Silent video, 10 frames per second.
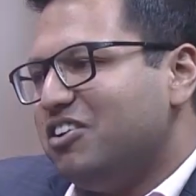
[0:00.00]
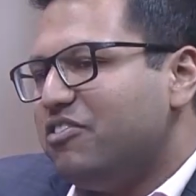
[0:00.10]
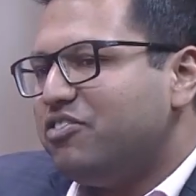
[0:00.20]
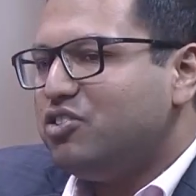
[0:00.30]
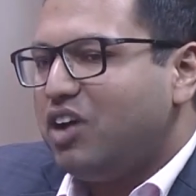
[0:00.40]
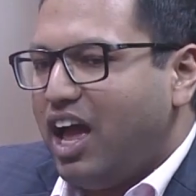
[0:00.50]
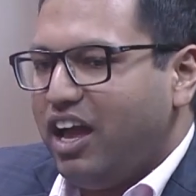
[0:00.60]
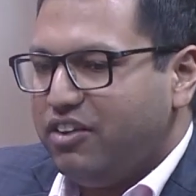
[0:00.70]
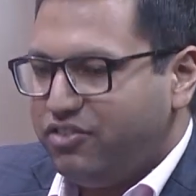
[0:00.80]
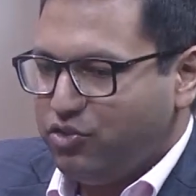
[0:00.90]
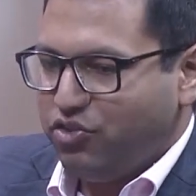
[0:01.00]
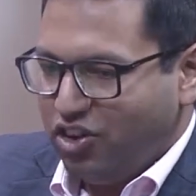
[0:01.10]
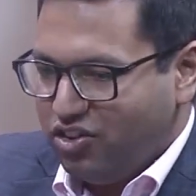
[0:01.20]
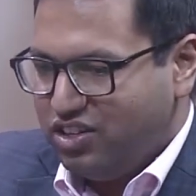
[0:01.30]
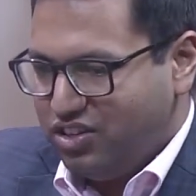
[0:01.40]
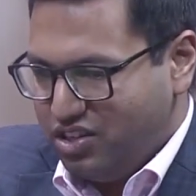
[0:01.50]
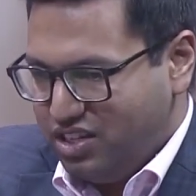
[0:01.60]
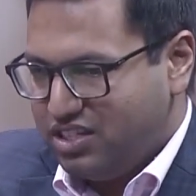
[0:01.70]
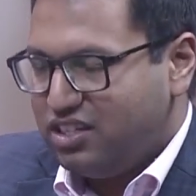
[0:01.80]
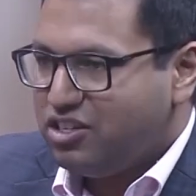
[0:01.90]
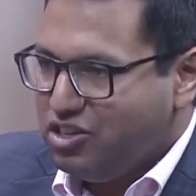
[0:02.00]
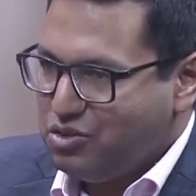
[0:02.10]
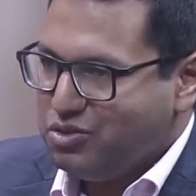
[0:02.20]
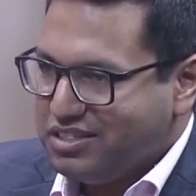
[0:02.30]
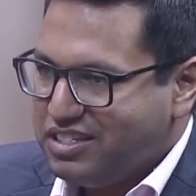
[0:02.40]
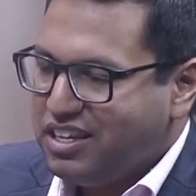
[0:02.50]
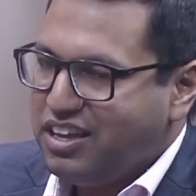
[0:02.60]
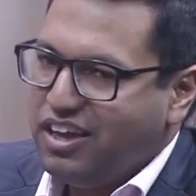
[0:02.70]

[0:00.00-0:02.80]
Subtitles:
If you follow the recent news,